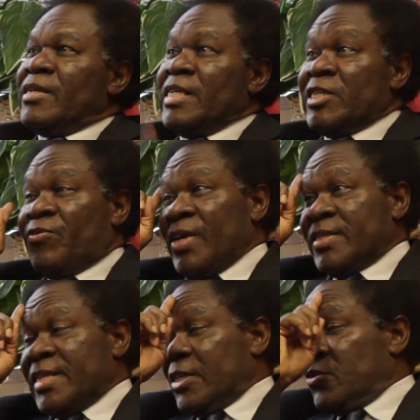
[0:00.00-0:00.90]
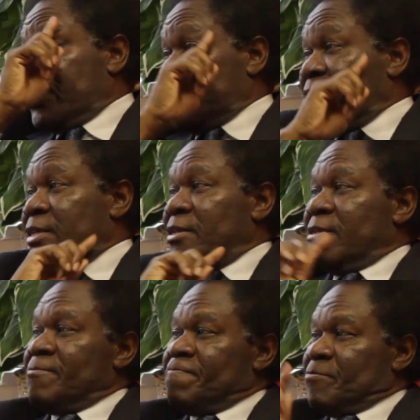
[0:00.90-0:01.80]
this face that you see
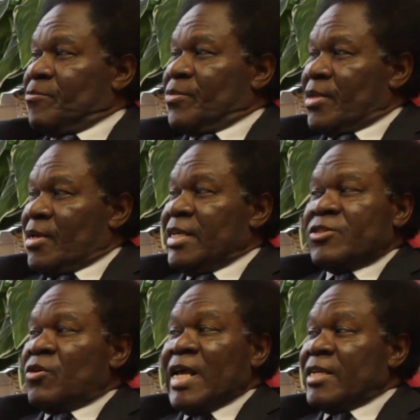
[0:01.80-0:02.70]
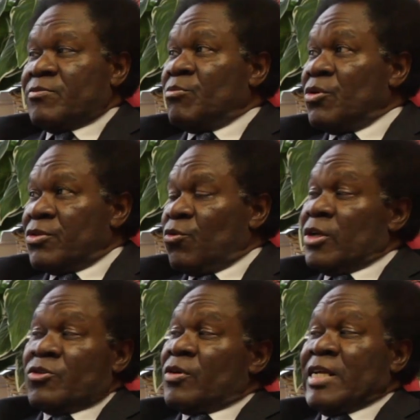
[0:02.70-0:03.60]
was not as
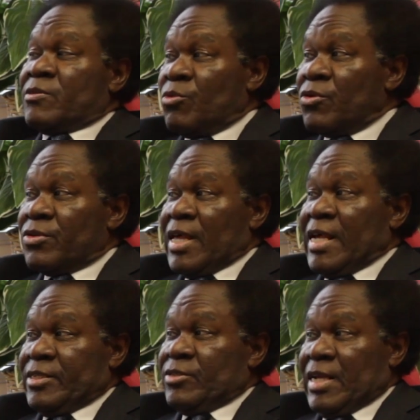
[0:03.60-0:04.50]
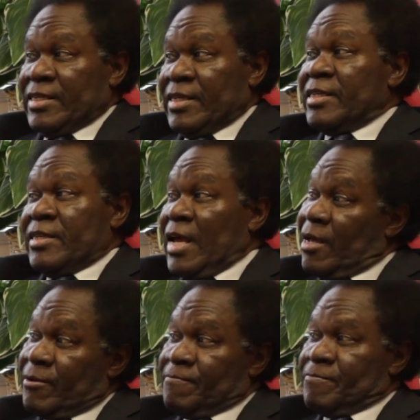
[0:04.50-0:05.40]
smooth as it is
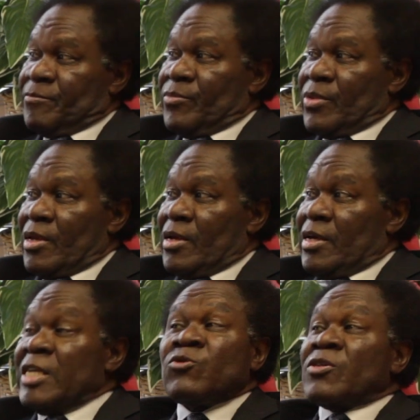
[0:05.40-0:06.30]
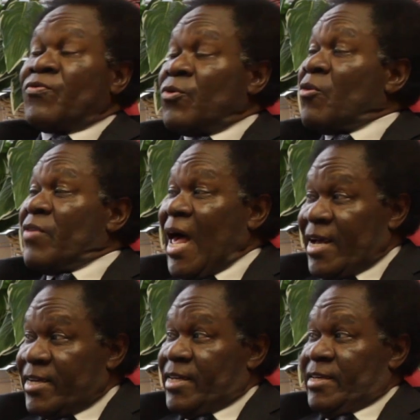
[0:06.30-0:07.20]
now. It was full of
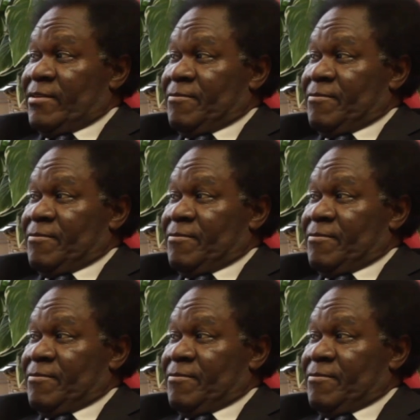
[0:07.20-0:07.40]
acne.